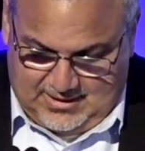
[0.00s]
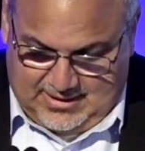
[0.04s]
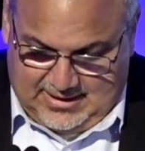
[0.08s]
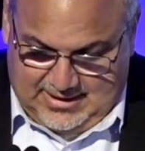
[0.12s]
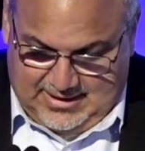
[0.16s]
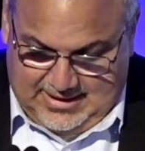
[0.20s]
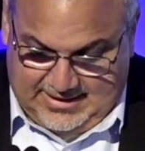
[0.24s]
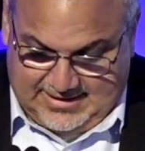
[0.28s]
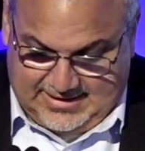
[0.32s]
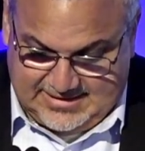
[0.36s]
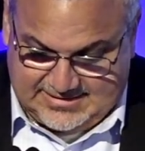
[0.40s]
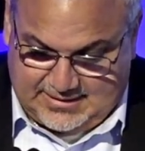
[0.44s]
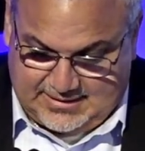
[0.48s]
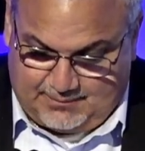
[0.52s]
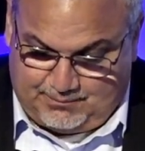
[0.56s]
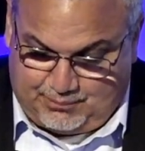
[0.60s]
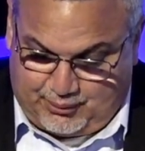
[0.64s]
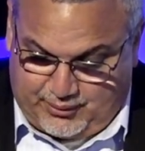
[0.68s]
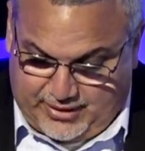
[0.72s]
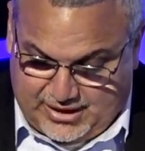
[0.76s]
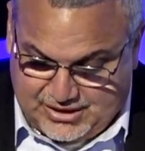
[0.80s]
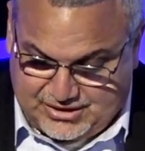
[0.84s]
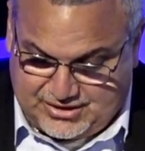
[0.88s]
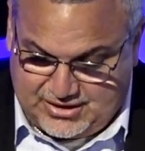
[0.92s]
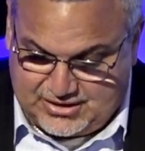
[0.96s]
It is a
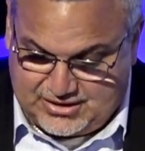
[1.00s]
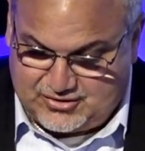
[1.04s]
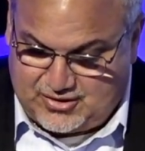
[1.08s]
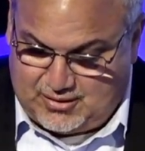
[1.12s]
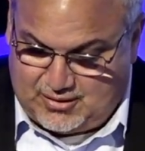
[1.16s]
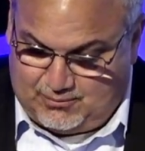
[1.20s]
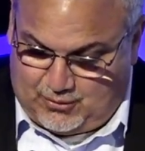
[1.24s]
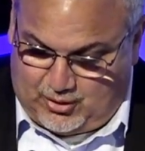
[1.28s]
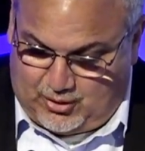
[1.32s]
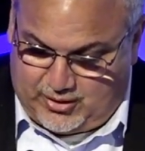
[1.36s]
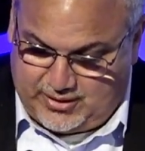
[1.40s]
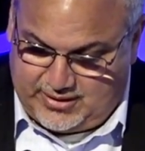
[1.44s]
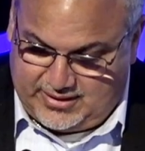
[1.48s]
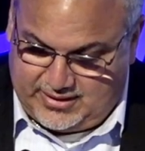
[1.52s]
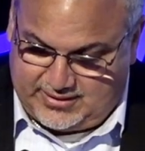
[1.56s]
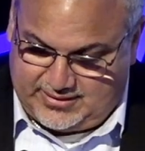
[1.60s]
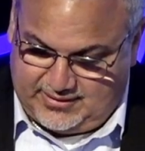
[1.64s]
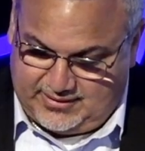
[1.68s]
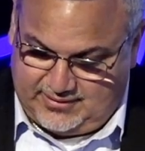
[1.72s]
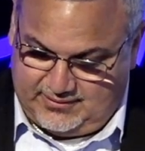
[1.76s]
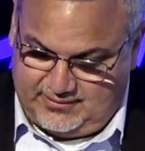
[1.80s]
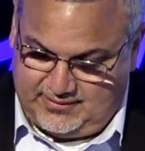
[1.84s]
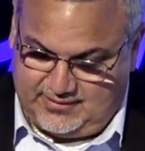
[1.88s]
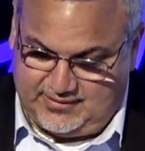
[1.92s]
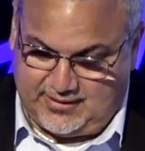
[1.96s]
precious commodity
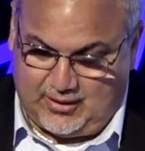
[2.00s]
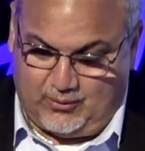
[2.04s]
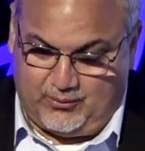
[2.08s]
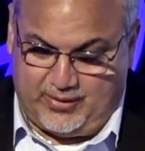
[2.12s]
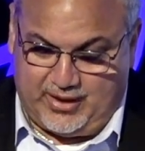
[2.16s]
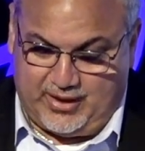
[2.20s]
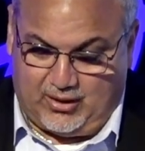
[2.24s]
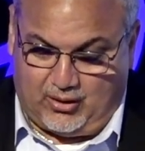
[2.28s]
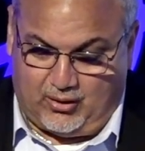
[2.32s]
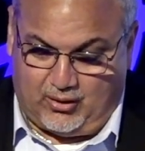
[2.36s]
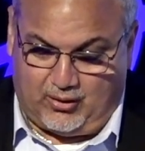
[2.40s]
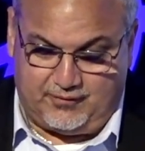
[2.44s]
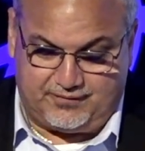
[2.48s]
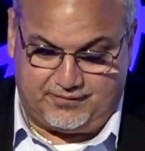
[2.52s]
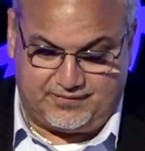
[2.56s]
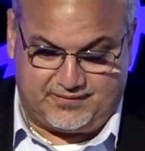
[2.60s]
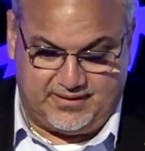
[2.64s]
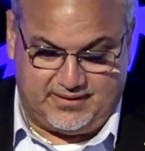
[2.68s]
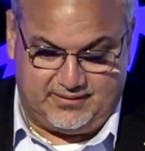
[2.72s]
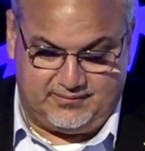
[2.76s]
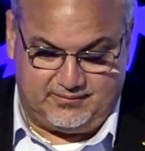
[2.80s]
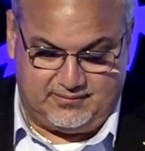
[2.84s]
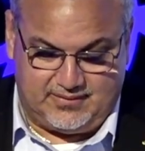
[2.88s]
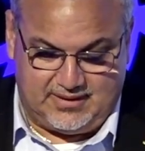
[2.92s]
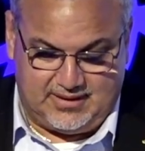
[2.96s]
that we
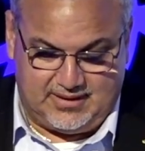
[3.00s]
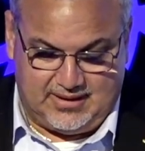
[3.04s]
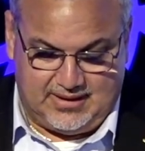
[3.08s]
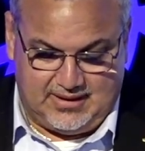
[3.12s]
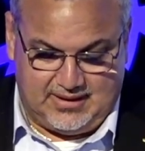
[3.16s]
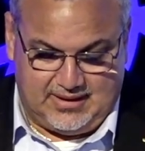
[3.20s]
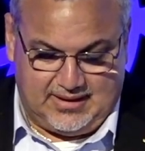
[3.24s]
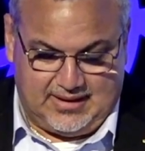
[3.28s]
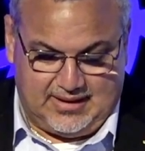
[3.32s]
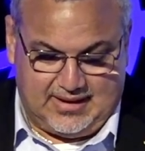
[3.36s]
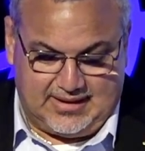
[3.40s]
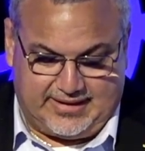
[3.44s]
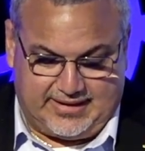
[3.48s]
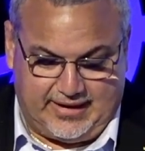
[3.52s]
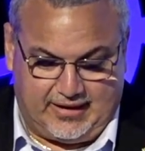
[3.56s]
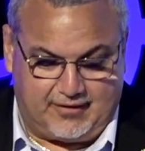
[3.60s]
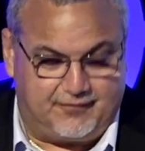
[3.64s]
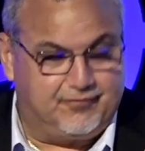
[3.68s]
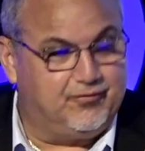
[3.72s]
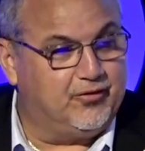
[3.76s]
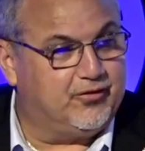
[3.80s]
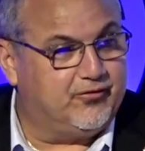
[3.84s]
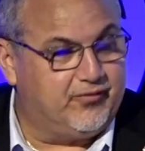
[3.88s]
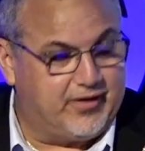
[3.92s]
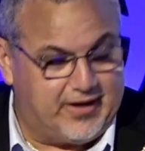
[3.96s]
often take
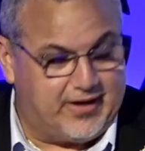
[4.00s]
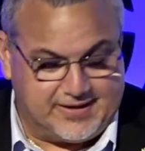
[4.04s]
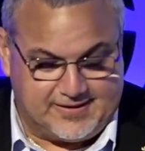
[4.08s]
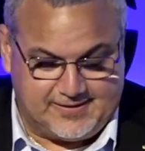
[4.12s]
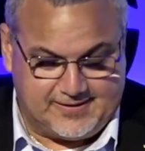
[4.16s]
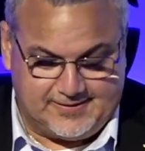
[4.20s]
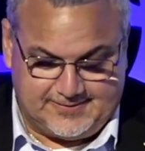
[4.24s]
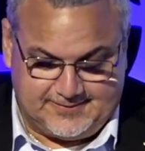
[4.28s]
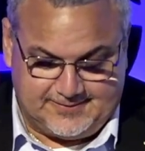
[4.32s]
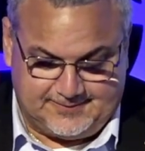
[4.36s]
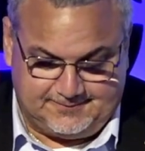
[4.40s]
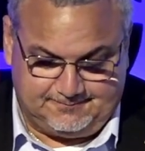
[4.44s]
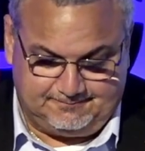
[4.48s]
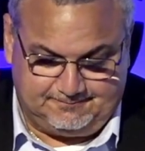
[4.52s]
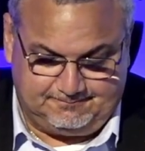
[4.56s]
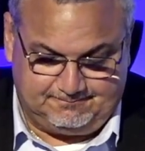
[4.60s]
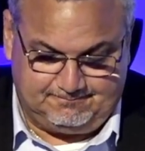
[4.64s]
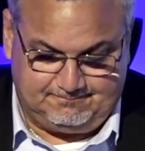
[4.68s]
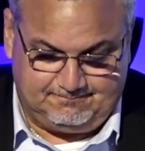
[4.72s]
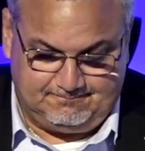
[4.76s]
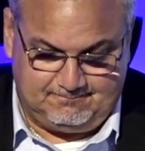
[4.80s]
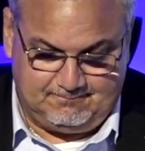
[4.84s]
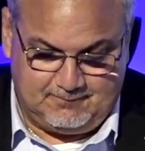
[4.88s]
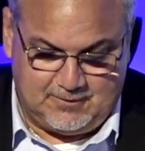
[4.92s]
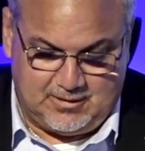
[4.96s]
for granted
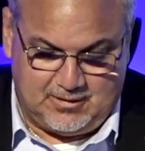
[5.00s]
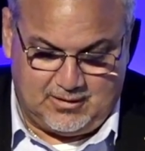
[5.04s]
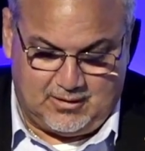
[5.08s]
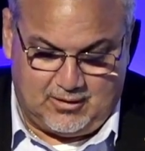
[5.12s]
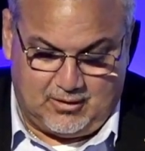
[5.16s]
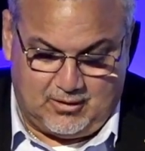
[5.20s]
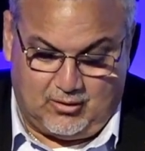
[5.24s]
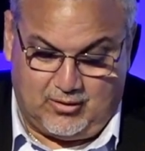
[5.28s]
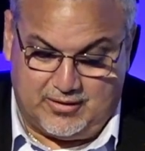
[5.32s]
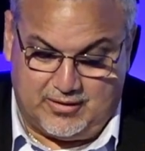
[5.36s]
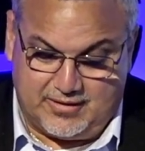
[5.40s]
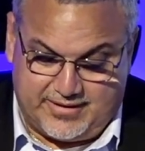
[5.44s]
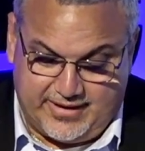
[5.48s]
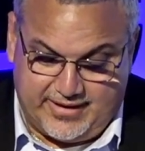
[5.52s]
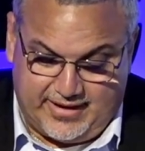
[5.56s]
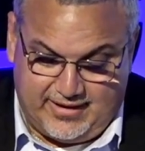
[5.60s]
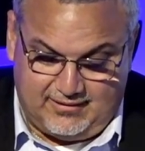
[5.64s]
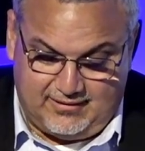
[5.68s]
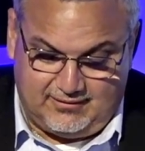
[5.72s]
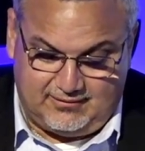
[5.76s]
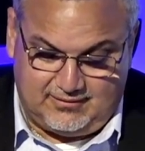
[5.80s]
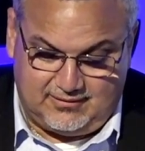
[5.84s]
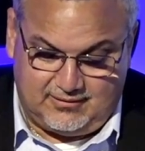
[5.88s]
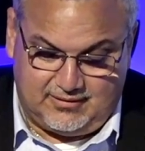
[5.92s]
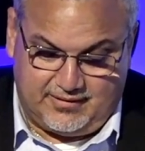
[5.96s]

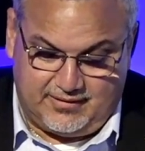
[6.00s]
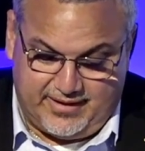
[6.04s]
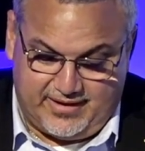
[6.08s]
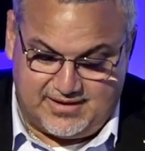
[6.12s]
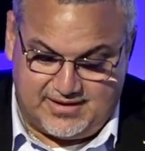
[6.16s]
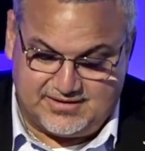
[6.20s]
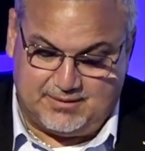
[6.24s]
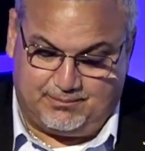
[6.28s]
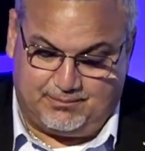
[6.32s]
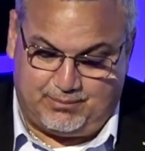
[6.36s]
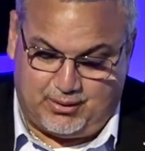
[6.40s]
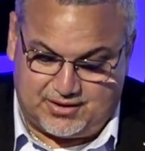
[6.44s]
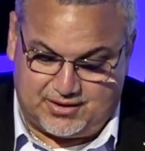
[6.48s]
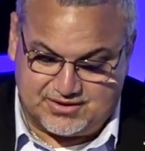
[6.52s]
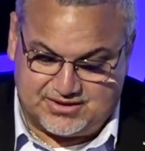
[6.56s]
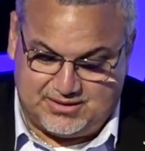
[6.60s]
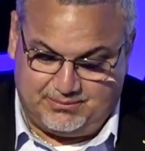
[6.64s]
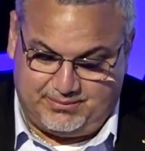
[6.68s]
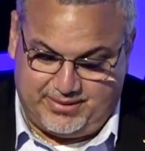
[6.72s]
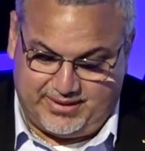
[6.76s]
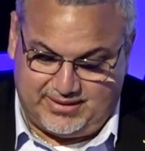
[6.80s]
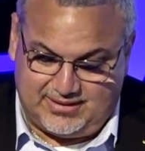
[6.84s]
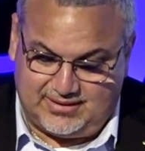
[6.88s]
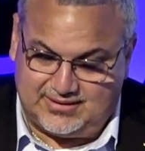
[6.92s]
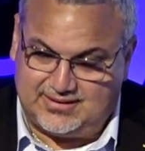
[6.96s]
until there's the
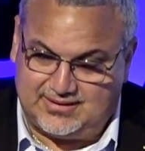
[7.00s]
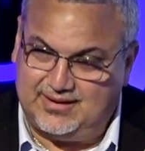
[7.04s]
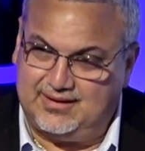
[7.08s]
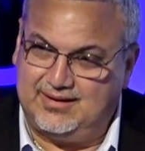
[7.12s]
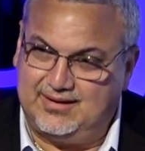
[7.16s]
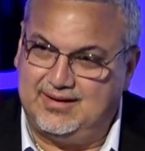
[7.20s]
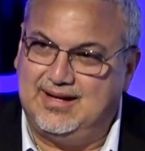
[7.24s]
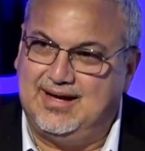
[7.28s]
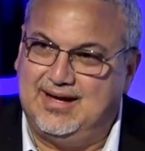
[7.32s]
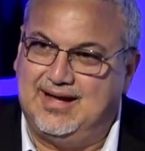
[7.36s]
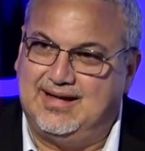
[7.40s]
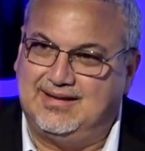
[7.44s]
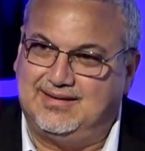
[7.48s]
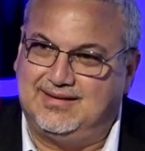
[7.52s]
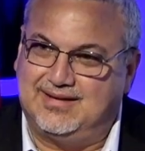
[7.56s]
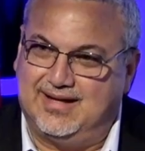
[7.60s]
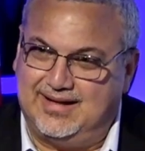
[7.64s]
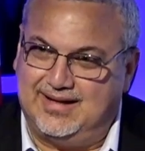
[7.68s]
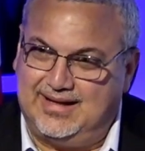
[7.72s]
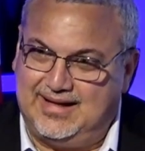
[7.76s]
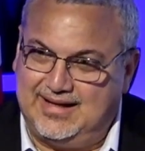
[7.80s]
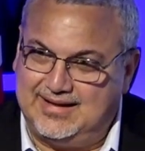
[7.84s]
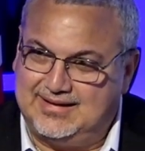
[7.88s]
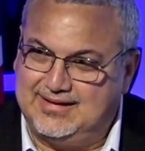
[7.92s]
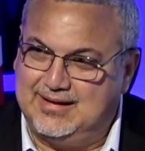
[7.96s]
possibility that
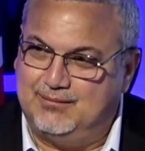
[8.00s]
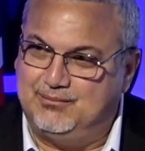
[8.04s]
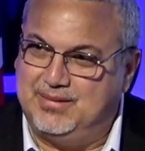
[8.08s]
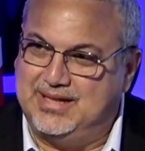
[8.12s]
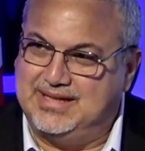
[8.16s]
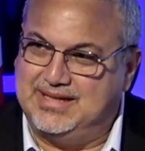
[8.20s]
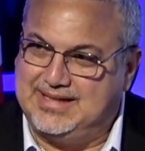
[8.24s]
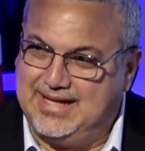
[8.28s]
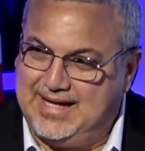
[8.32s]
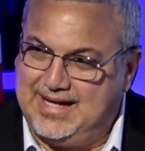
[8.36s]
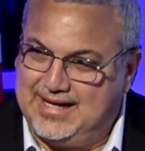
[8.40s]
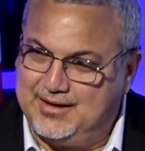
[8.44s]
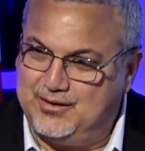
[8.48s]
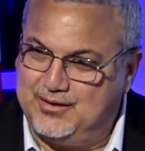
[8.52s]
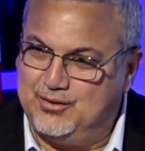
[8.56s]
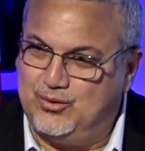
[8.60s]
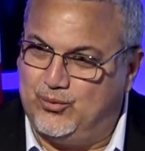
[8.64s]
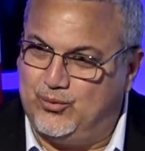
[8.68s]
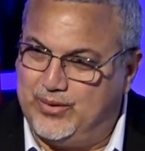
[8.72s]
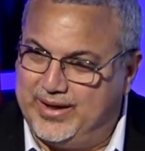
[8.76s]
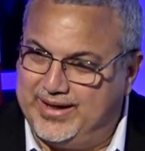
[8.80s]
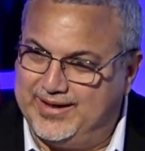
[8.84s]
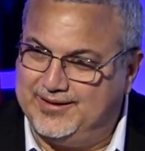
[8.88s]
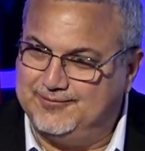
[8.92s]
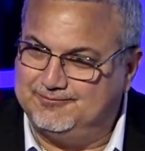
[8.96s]
it can be taken
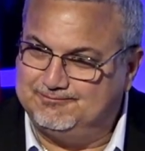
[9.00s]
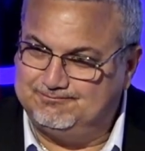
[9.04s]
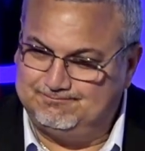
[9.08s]
away.